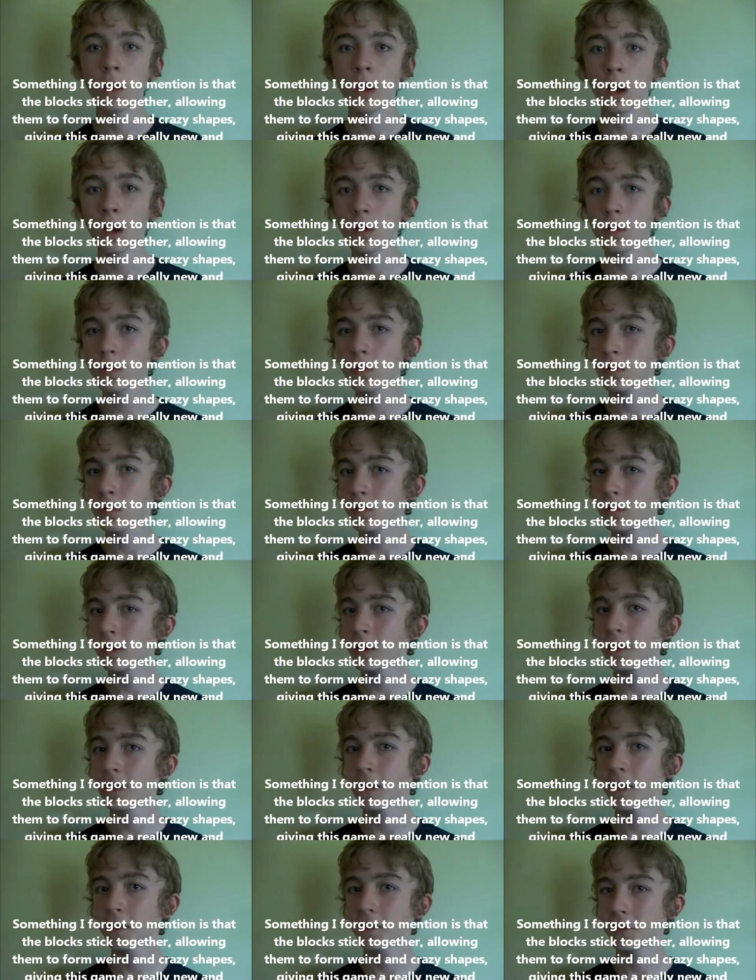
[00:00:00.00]
I also
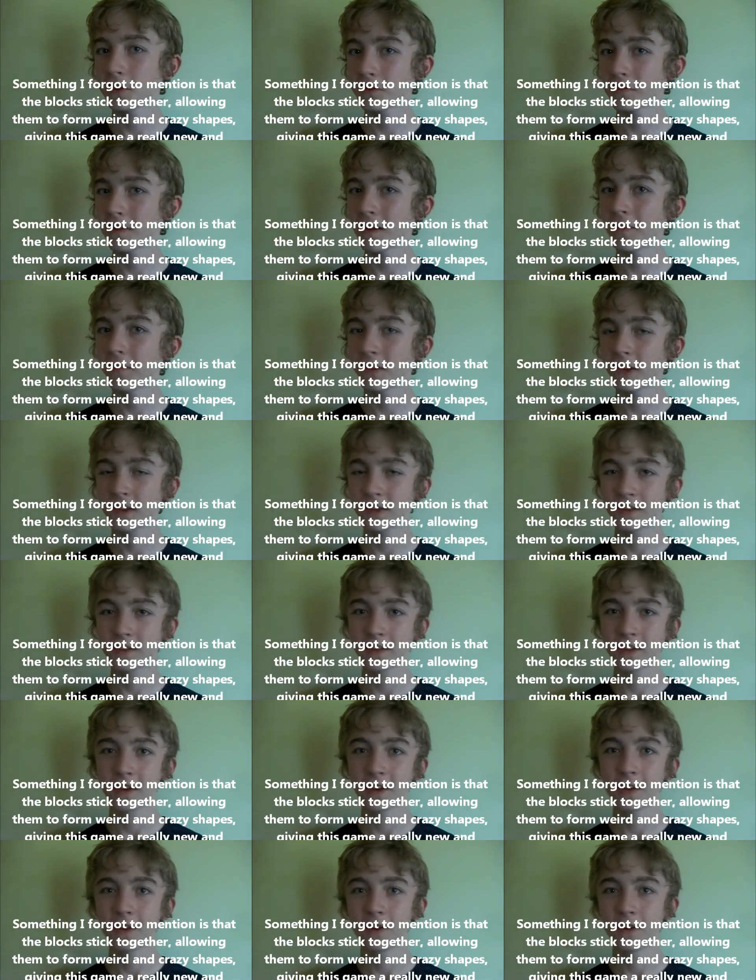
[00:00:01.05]
really like the graphic
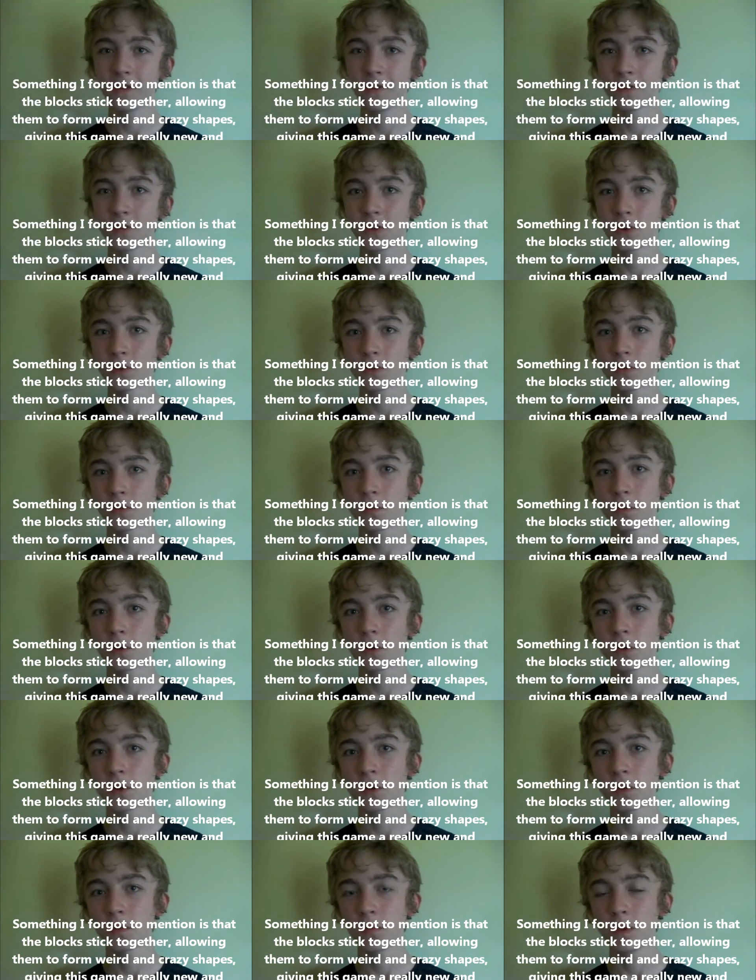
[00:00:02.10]
style of Dr.
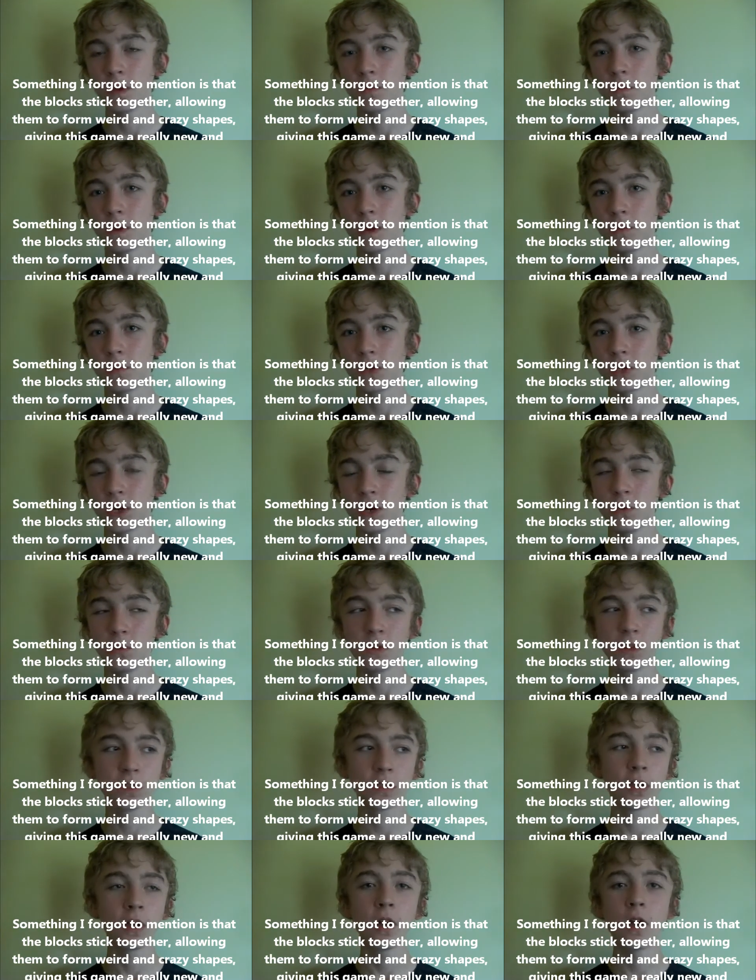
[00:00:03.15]
Robotnik's Mean Bean Machine,
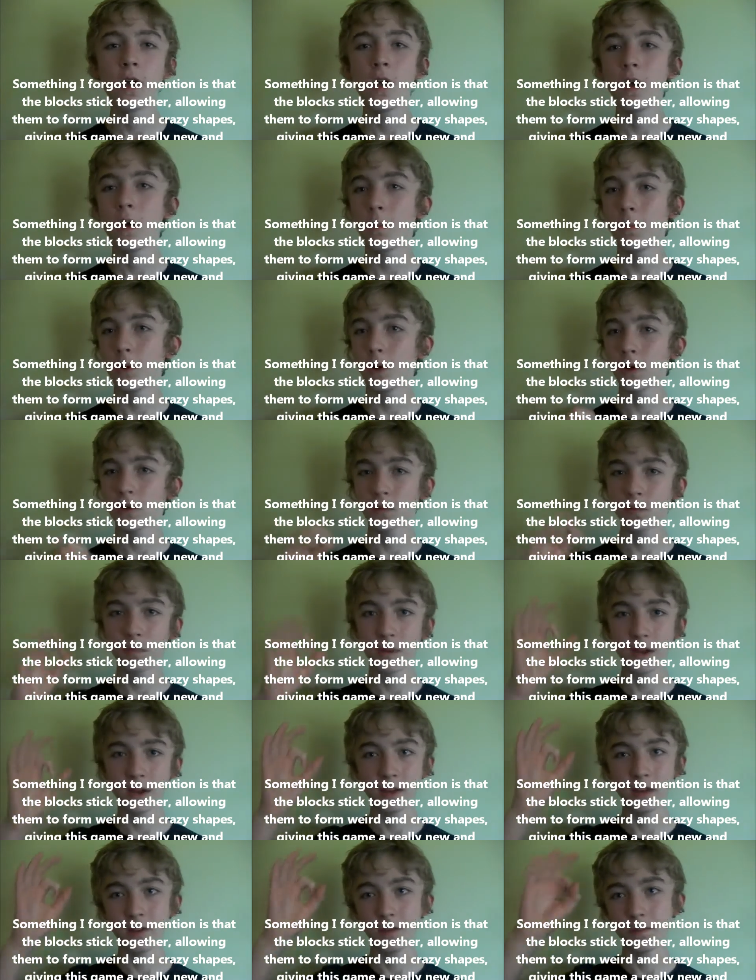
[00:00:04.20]
with the blocks
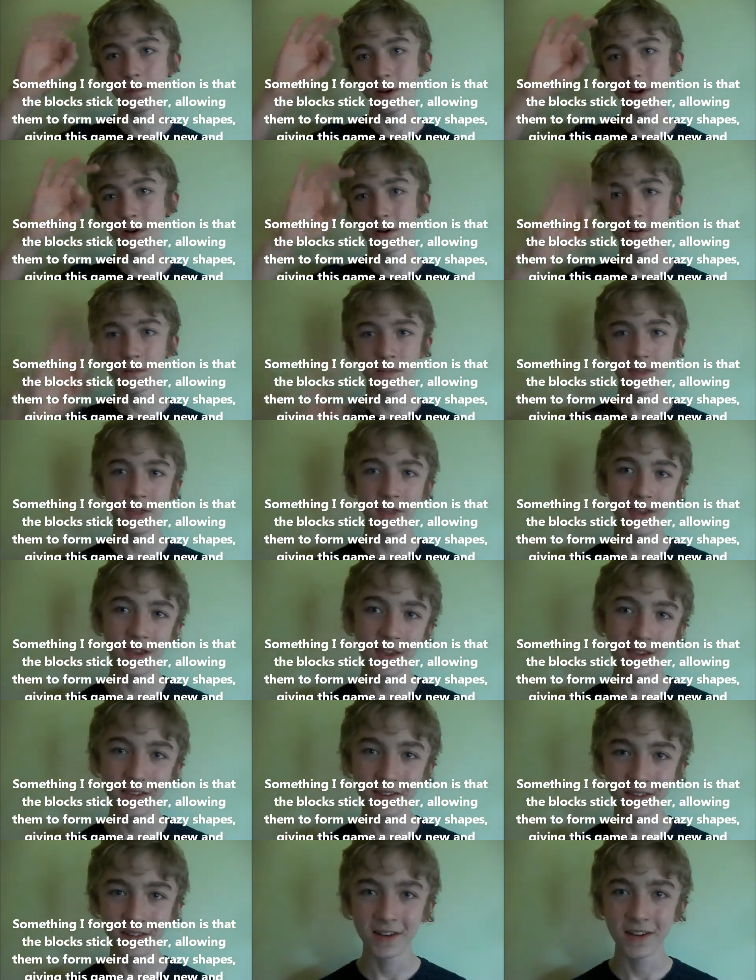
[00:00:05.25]
being these blob
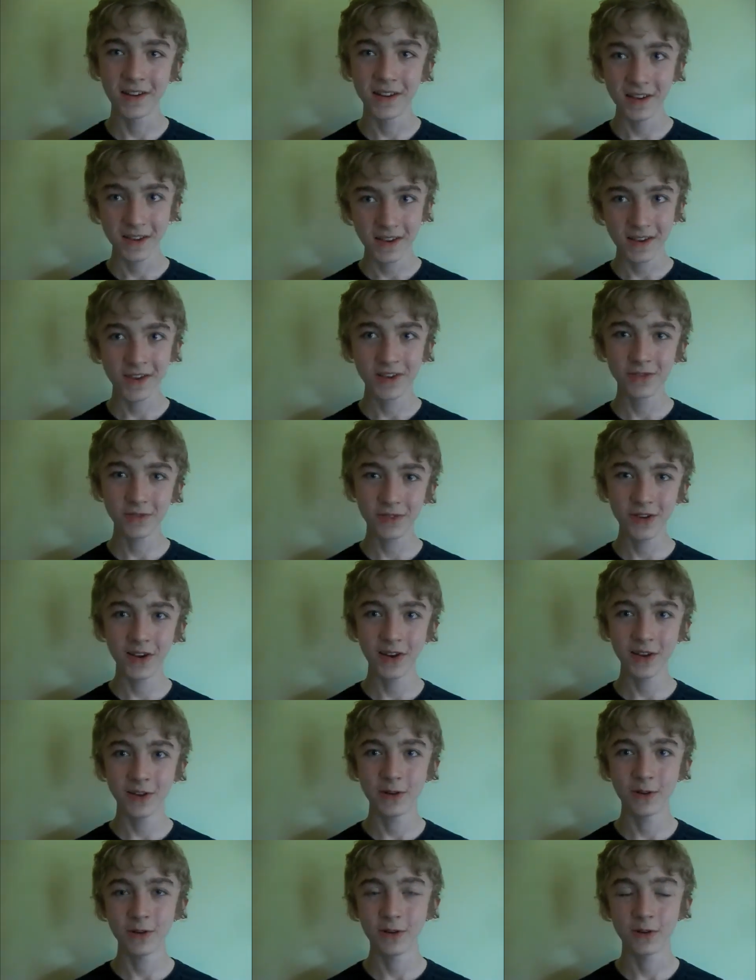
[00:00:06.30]
things, and it's
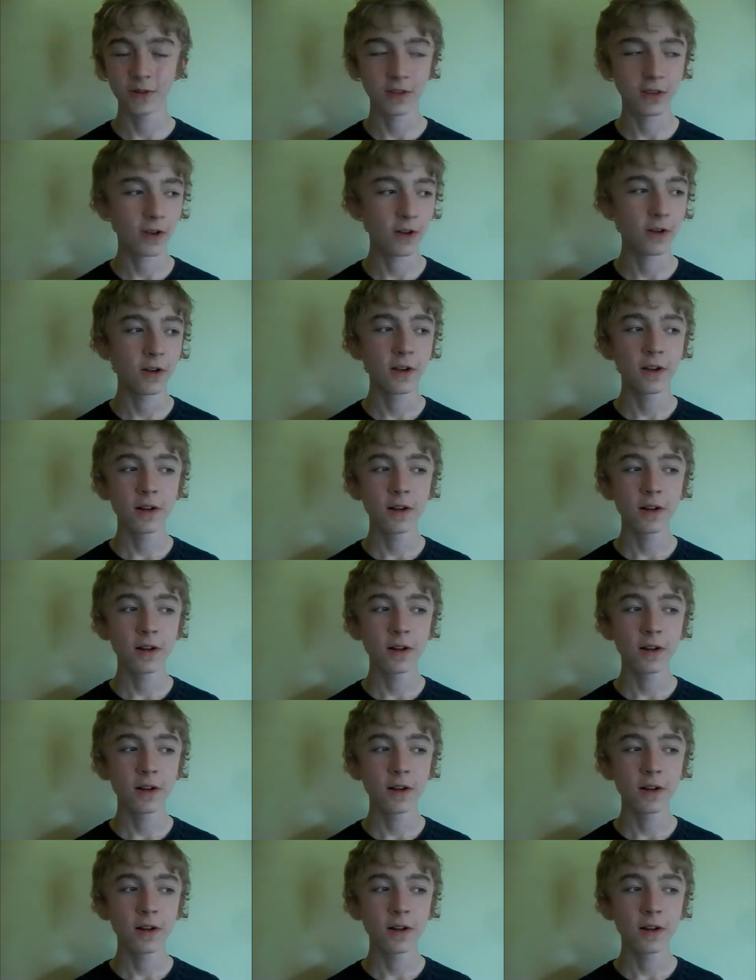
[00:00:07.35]
really cool. So